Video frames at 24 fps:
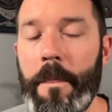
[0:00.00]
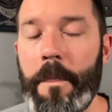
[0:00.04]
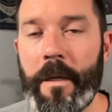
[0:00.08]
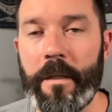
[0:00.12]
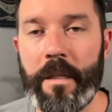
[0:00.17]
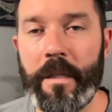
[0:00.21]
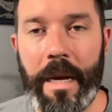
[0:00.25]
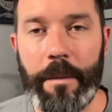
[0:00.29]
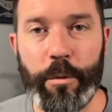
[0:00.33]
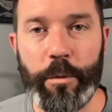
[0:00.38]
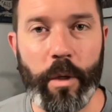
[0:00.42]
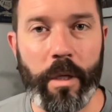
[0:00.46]

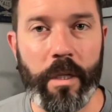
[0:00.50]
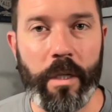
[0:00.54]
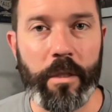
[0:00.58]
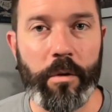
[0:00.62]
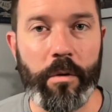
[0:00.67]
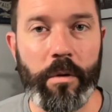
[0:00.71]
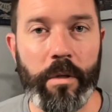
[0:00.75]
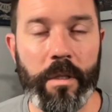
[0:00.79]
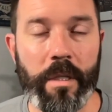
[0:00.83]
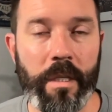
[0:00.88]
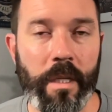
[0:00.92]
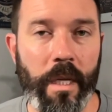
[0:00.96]
Top
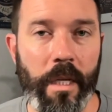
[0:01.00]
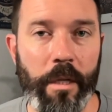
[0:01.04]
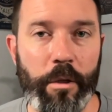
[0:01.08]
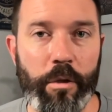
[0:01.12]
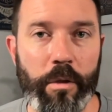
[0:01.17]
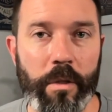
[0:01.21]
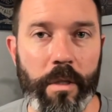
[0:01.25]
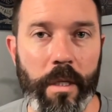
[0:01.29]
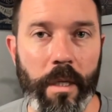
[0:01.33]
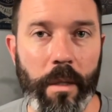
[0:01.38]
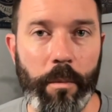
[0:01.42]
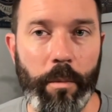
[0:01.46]
Tracer is an
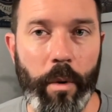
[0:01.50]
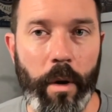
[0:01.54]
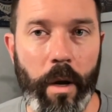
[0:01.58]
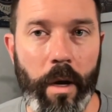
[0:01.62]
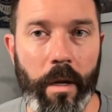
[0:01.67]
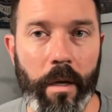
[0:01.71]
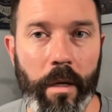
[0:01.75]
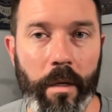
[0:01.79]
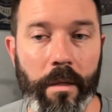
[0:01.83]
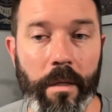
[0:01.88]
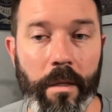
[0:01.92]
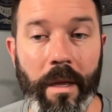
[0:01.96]
interesting
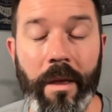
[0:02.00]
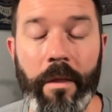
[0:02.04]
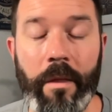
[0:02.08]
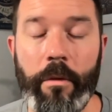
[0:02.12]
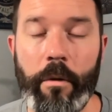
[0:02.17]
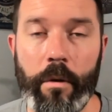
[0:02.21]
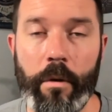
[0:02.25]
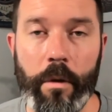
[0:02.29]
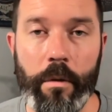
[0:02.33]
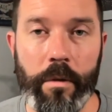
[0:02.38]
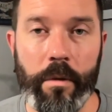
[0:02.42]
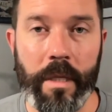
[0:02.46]
product.
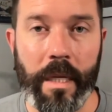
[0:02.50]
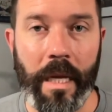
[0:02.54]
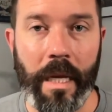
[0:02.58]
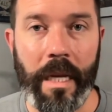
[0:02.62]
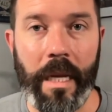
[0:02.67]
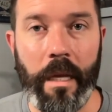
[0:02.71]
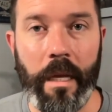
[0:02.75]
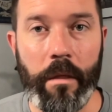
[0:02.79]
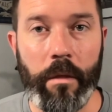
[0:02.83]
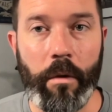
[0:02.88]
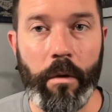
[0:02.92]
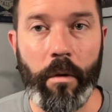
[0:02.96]
They're using it
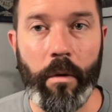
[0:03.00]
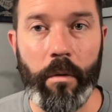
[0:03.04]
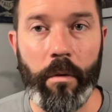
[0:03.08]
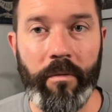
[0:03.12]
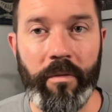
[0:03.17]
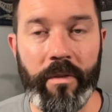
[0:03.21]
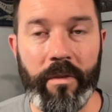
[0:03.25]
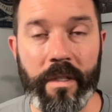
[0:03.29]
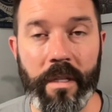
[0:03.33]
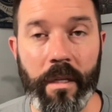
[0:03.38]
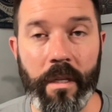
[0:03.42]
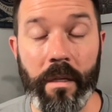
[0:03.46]
in their own
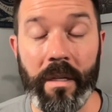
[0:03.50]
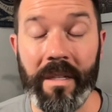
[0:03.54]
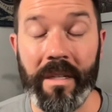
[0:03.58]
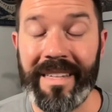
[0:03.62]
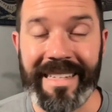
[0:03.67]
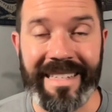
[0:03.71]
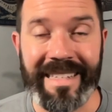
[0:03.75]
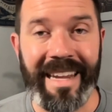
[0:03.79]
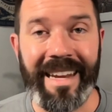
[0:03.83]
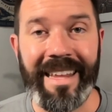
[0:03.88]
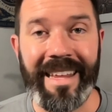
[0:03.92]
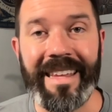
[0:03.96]
facilities.
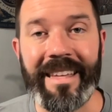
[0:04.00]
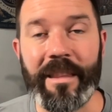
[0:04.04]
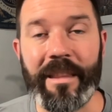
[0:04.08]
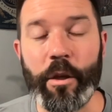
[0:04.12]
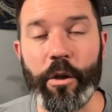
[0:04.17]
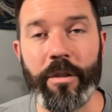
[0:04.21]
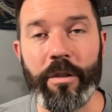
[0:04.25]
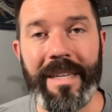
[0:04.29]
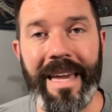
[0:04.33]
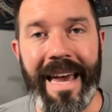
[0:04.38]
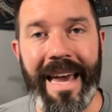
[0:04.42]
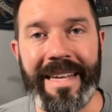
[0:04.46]
That's kind of like their
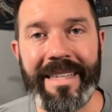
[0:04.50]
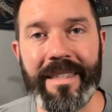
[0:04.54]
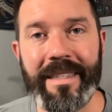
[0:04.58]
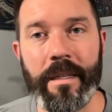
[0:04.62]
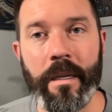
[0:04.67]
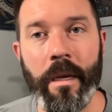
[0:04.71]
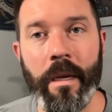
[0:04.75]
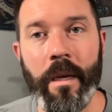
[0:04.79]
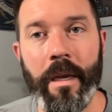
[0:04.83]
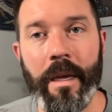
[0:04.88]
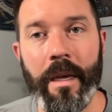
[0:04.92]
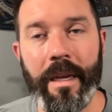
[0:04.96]
test
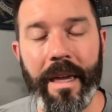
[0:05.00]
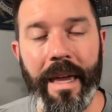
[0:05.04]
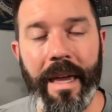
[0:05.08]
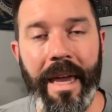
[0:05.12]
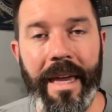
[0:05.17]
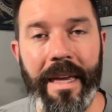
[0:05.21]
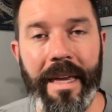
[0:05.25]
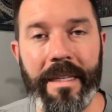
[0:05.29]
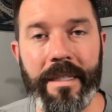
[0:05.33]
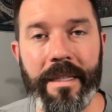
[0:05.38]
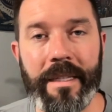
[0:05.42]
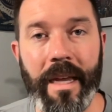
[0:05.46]

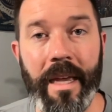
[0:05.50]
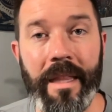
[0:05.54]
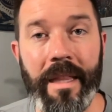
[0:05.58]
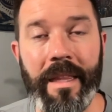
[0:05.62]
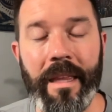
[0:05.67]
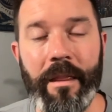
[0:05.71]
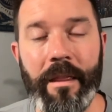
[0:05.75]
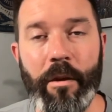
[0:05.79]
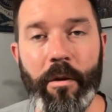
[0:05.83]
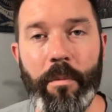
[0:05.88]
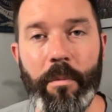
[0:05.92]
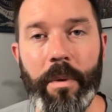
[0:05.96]
case and
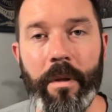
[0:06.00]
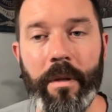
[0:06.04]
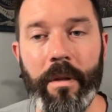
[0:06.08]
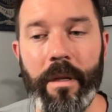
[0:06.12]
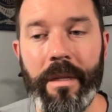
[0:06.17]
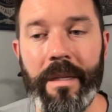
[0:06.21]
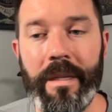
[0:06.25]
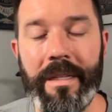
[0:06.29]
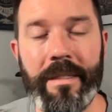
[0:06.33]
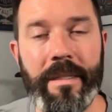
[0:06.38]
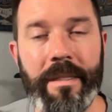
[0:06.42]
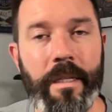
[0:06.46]
then they're
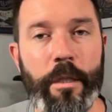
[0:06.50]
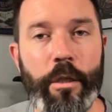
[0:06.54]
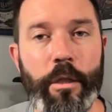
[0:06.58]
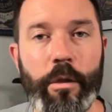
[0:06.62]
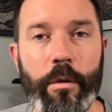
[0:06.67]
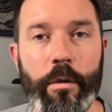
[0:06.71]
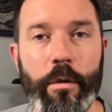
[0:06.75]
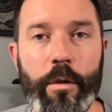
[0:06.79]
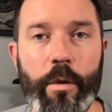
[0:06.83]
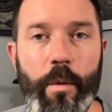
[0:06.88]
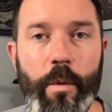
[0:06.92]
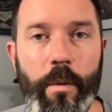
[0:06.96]
building these
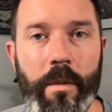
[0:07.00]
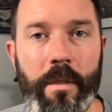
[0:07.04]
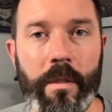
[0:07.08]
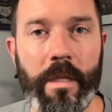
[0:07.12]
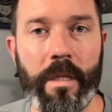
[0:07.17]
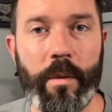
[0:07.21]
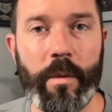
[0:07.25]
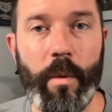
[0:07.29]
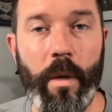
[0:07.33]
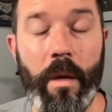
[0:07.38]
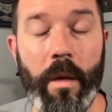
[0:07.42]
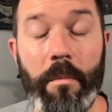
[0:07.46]
digital tools
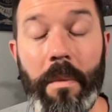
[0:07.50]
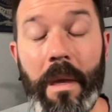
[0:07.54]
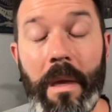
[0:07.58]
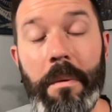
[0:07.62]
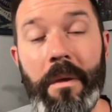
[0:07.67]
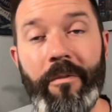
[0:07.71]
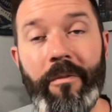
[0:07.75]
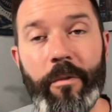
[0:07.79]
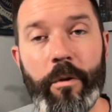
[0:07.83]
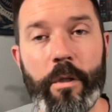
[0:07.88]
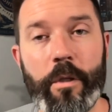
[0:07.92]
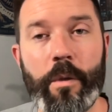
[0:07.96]
as well maybe
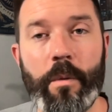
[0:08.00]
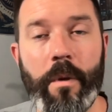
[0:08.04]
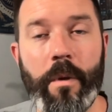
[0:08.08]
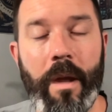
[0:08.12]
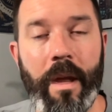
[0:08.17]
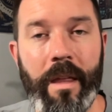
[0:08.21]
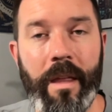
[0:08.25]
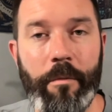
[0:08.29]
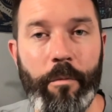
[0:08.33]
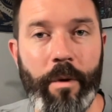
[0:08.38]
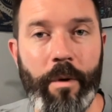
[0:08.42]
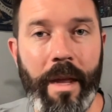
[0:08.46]

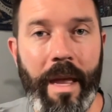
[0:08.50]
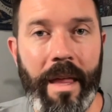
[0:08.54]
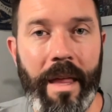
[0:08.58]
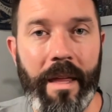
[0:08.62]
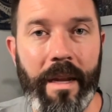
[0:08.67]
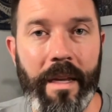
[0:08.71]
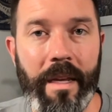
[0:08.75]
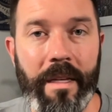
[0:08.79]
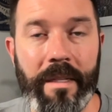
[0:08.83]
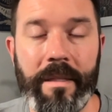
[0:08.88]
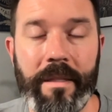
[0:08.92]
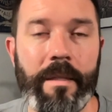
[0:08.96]
virtual
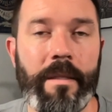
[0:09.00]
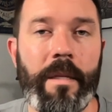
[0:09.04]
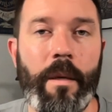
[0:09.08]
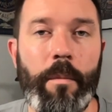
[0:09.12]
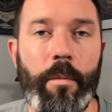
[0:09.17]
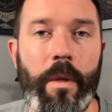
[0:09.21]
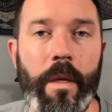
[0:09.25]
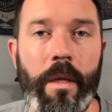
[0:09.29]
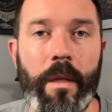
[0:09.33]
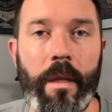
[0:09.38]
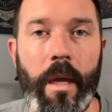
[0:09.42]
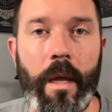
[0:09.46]
reality isn't
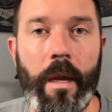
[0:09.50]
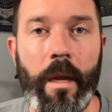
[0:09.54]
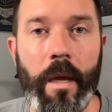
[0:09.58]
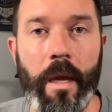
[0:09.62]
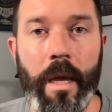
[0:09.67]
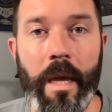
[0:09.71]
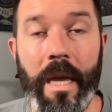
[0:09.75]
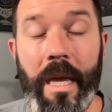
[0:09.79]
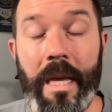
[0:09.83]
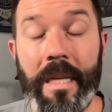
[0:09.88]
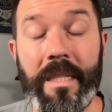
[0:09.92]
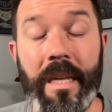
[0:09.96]
something that
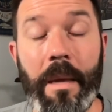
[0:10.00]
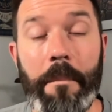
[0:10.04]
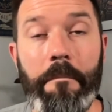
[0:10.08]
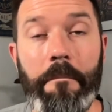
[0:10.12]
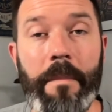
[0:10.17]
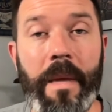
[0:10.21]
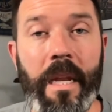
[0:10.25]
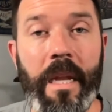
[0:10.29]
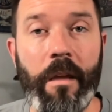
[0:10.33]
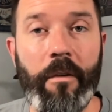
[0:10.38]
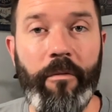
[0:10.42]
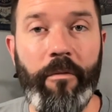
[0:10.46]
is a
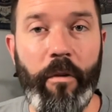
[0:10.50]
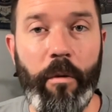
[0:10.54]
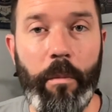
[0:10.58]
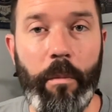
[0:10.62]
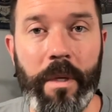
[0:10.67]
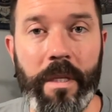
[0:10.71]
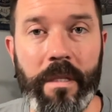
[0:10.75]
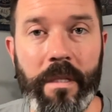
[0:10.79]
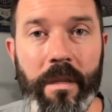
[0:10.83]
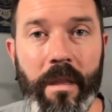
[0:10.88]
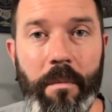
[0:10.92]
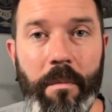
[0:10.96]
meaningful
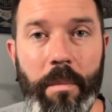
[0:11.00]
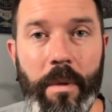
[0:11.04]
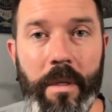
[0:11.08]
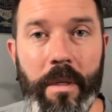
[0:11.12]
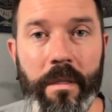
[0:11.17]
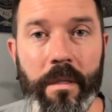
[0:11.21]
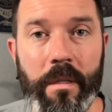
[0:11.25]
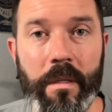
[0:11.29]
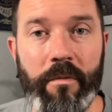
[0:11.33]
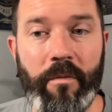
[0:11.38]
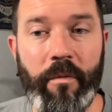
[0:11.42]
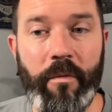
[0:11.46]
piece of the
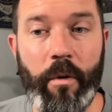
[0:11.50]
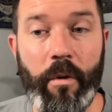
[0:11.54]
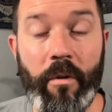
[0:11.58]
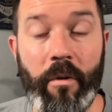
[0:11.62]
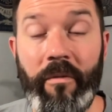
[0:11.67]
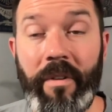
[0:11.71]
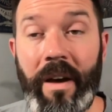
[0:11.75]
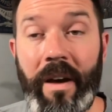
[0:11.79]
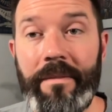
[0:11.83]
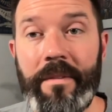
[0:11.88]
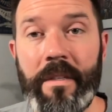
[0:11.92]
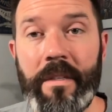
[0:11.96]
business for
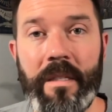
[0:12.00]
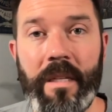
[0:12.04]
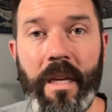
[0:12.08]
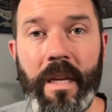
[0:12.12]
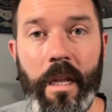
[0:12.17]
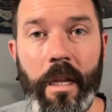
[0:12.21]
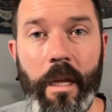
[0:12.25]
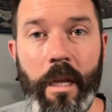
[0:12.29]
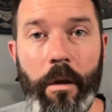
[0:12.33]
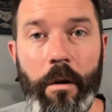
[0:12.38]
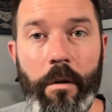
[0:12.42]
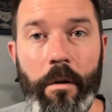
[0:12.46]
five to
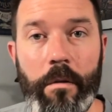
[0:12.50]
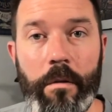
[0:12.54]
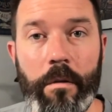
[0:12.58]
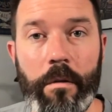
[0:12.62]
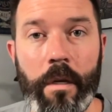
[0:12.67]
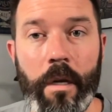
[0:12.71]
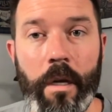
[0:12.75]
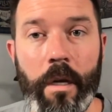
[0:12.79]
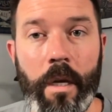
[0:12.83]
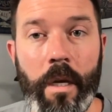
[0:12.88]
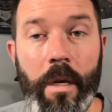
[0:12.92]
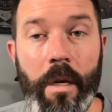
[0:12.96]
ten years
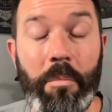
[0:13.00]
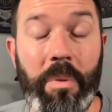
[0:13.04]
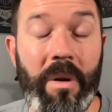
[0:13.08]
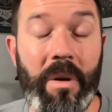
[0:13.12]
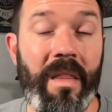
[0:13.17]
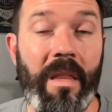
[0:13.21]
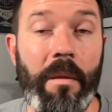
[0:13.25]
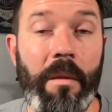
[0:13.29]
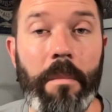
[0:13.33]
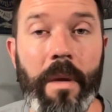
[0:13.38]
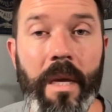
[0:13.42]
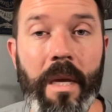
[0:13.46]
but
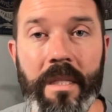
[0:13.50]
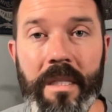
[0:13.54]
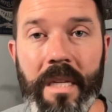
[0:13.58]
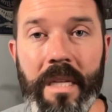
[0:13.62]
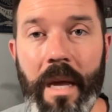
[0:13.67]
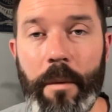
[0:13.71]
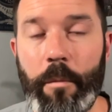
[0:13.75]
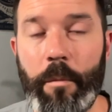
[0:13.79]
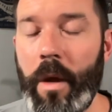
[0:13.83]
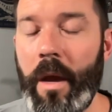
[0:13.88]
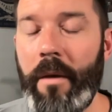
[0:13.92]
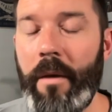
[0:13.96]
in the
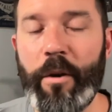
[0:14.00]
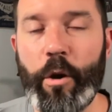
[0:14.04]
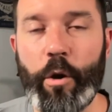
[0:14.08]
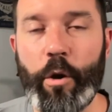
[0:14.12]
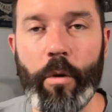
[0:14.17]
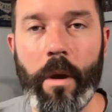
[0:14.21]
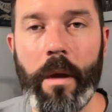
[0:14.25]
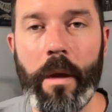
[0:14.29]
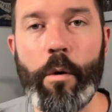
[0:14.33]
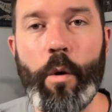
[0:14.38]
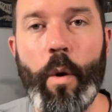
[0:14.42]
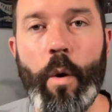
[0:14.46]
meantime we have a
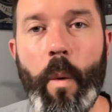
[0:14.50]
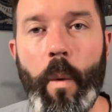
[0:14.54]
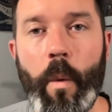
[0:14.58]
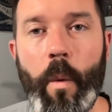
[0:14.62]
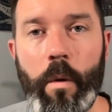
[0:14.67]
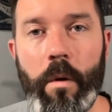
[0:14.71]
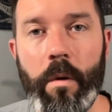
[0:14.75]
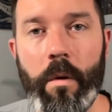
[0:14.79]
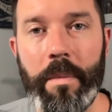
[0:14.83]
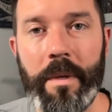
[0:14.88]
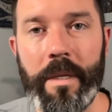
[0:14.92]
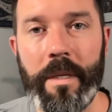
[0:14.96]
great
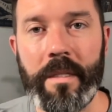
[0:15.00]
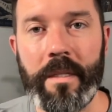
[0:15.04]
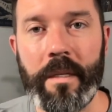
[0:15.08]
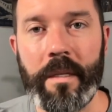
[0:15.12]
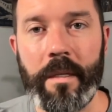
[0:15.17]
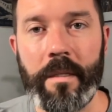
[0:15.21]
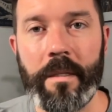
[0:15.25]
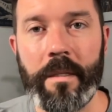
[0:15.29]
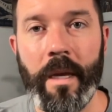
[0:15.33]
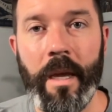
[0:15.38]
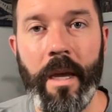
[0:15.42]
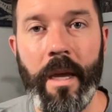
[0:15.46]
core
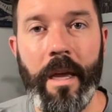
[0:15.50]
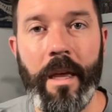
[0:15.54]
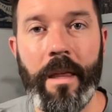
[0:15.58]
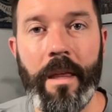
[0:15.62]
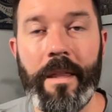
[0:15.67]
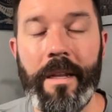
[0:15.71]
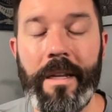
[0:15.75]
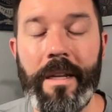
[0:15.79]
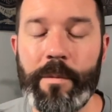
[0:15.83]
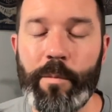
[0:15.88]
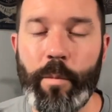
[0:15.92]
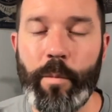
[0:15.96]
business
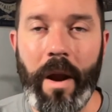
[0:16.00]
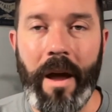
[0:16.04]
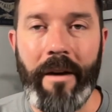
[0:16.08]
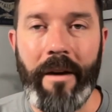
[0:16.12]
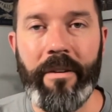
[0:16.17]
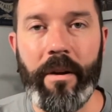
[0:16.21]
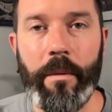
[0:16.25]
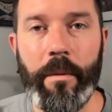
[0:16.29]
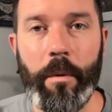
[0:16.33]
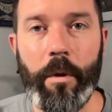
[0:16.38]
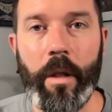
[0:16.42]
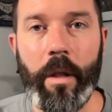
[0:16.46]
that is
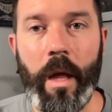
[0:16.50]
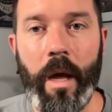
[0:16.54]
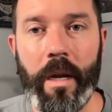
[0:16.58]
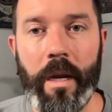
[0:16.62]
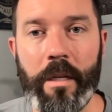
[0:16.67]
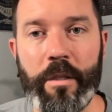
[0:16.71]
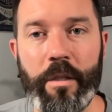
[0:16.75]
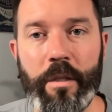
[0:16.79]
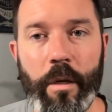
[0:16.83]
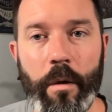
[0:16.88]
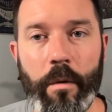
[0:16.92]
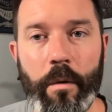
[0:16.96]
profitable on
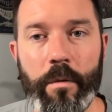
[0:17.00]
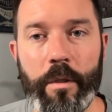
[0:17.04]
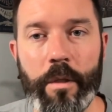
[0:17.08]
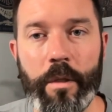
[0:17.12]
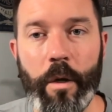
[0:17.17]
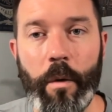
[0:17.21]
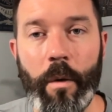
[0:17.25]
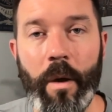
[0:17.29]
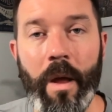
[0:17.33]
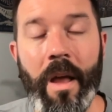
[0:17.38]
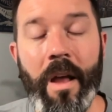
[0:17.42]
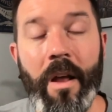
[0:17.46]
its own.
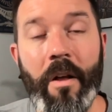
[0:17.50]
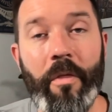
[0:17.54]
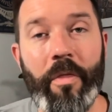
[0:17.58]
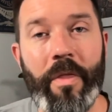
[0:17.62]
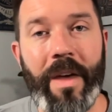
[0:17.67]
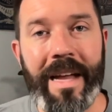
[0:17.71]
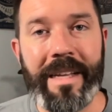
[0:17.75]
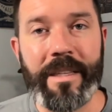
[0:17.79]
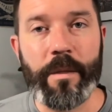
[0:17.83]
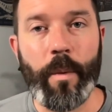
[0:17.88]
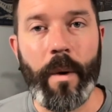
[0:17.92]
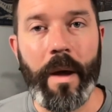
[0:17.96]
So
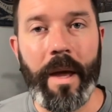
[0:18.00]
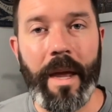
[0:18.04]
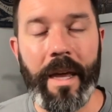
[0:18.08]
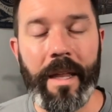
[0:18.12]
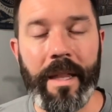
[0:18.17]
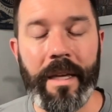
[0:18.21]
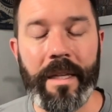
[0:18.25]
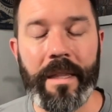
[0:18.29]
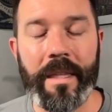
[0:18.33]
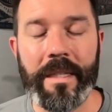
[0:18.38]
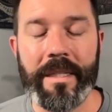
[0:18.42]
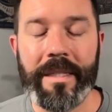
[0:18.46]
that's why I
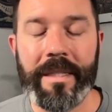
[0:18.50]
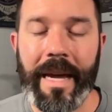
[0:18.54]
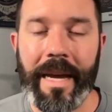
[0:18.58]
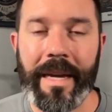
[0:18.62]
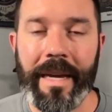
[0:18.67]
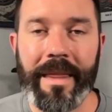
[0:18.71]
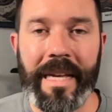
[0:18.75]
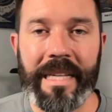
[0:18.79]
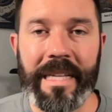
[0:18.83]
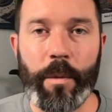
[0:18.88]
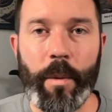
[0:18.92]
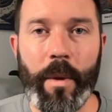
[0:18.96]
like this stock.
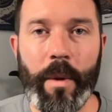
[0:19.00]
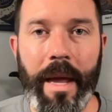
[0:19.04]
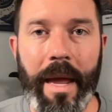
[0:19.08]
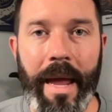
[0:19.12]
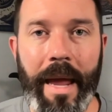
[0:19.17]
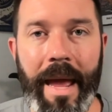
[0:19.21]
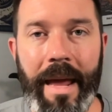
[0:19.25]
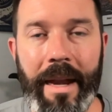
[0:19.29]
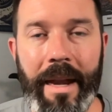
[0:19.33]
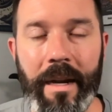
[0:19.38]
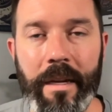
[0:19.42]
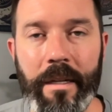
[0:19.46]
That's why I
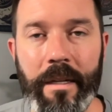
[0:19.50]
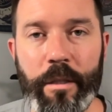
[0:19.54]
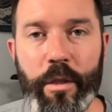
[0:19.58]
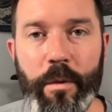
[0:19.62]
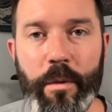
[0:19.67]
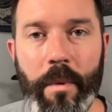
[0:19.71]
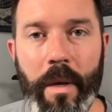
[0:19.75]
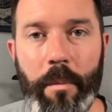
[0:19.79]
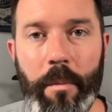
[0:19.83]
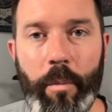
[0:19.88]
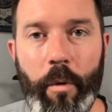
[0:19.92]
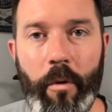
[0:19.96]
added it to
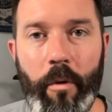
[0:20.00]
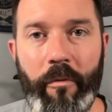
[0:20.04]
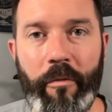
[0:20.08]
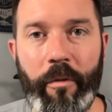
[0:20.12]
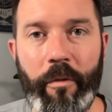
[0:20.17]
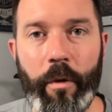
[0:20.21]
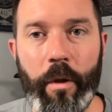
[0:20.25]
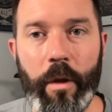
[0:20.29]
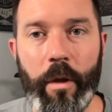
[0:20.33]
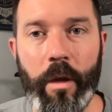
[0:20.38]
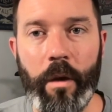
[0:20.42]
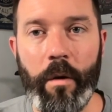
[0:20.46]
my
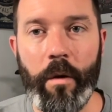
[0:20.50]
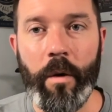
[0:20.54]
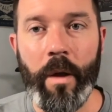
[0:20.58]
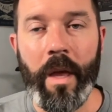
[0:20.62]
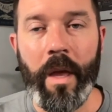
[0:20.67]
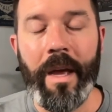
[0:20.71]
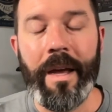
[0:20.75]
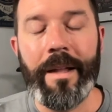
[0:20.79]
portfolio.